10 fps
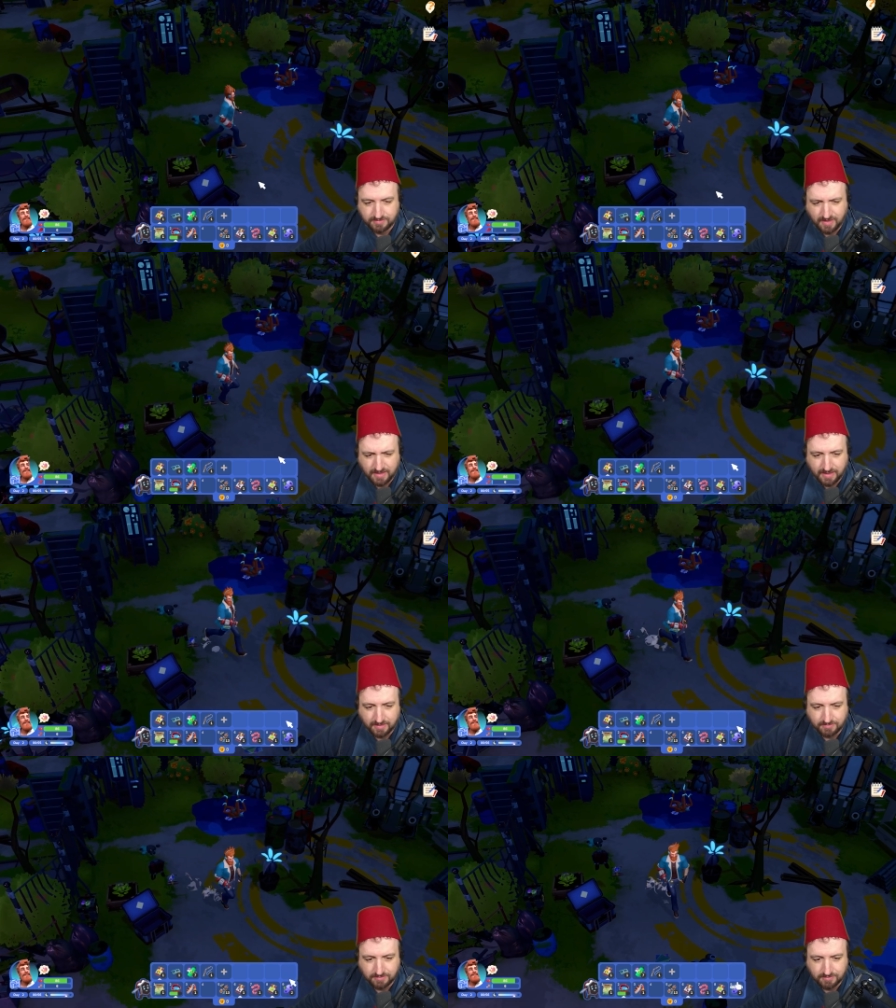Dang
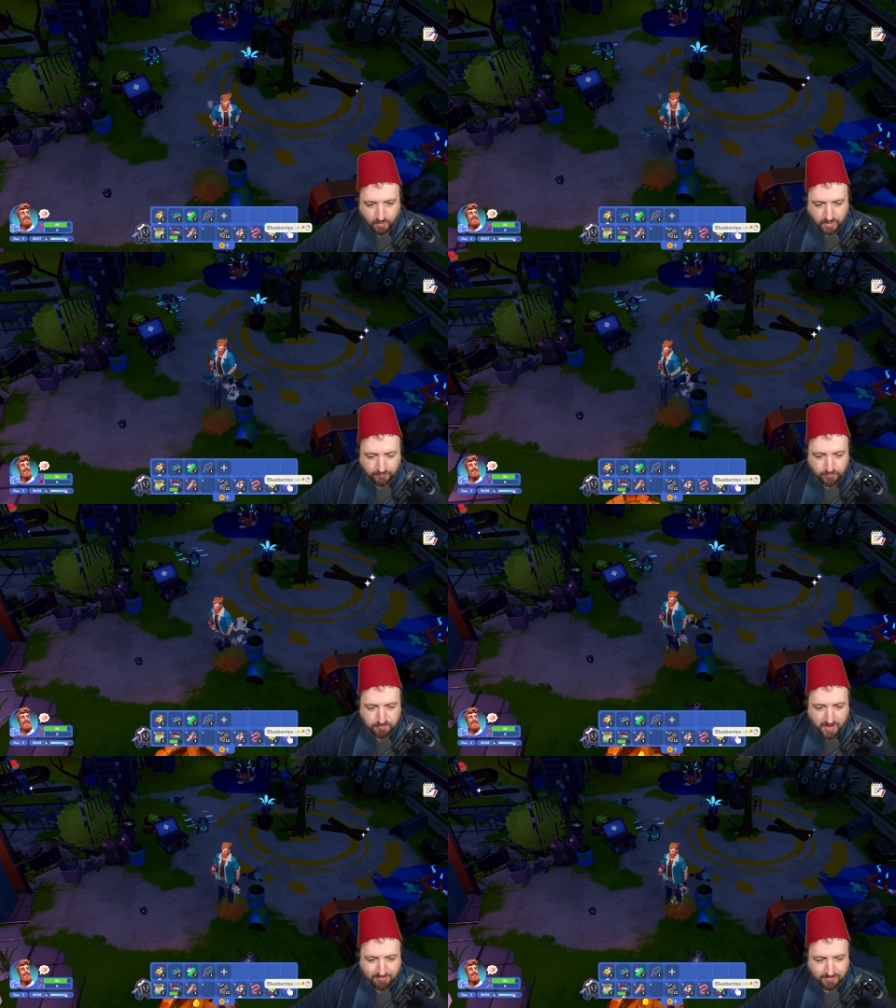it. I got a few
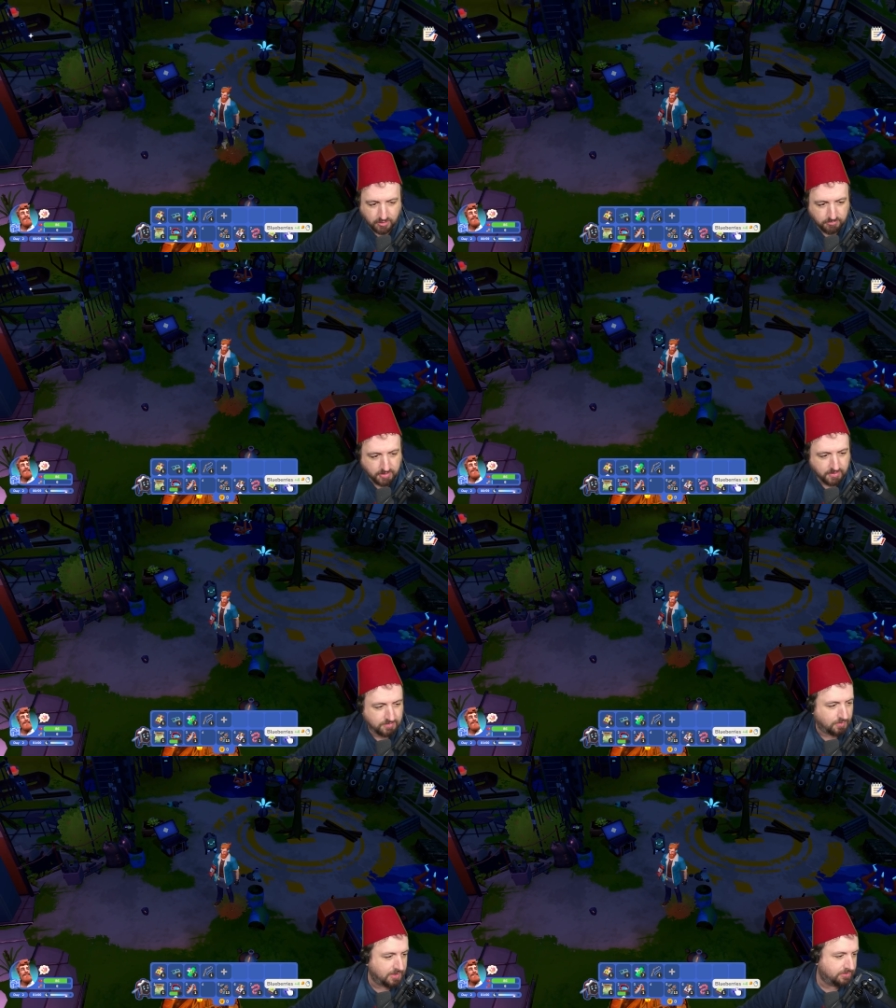berries on me,
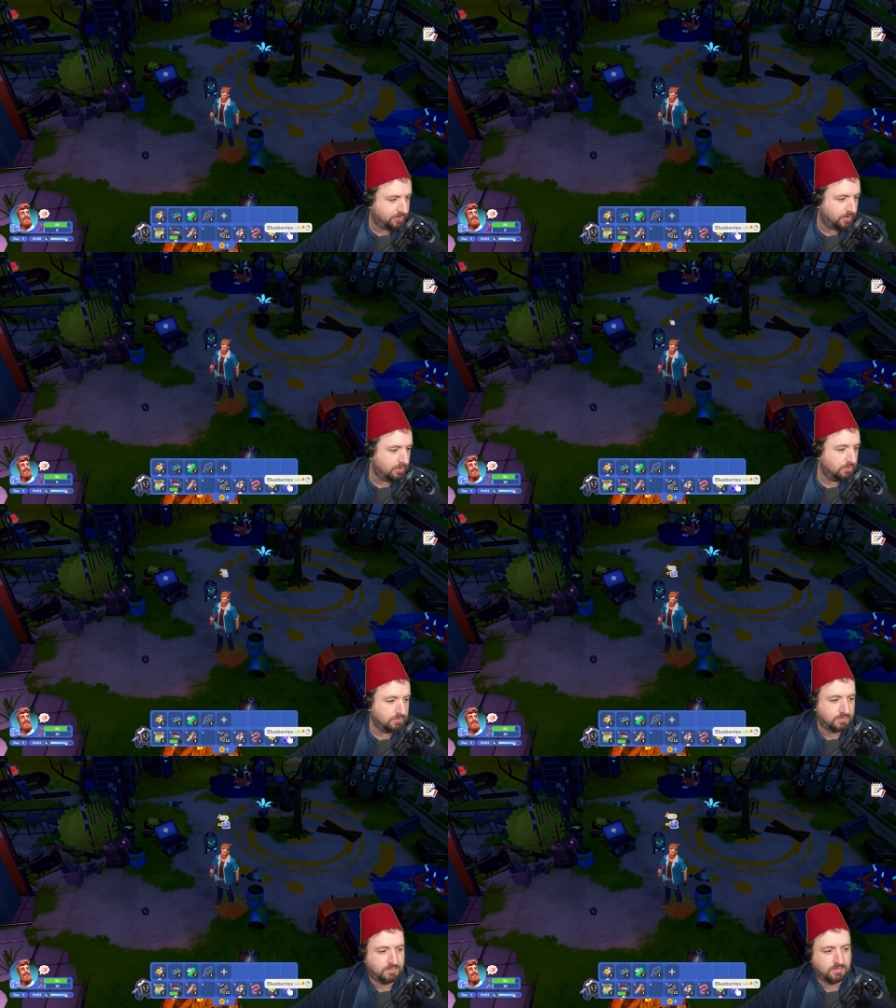so eat
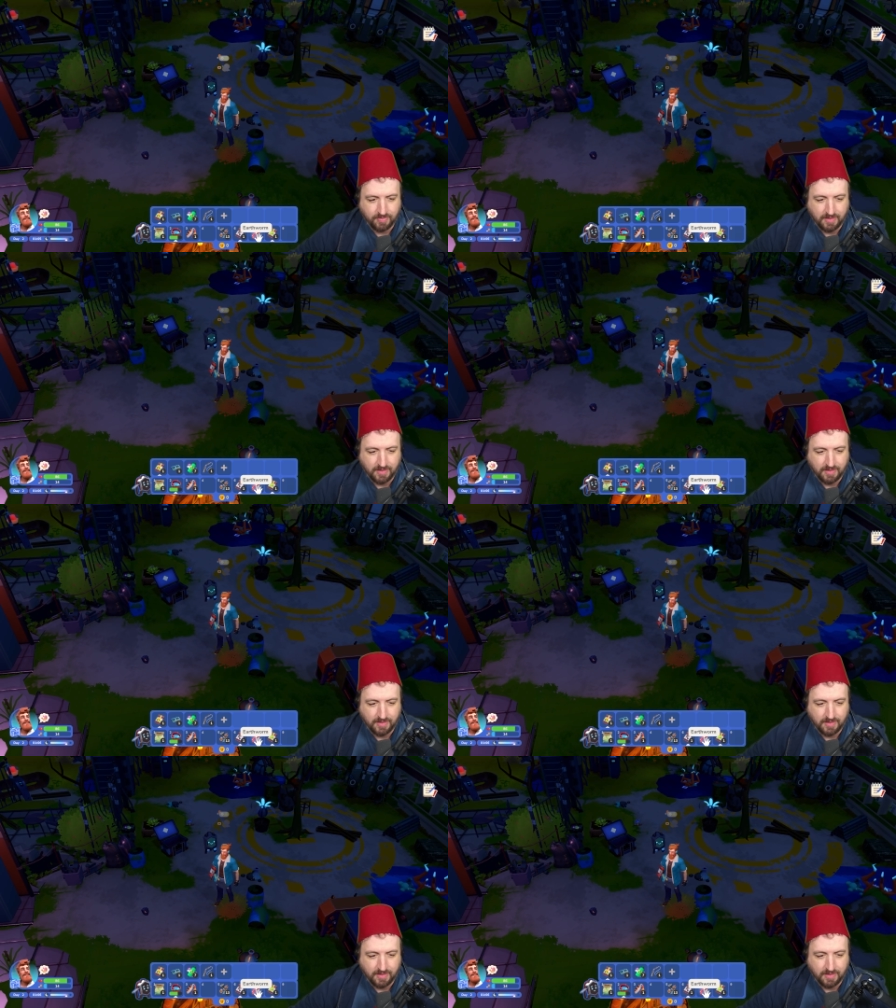those.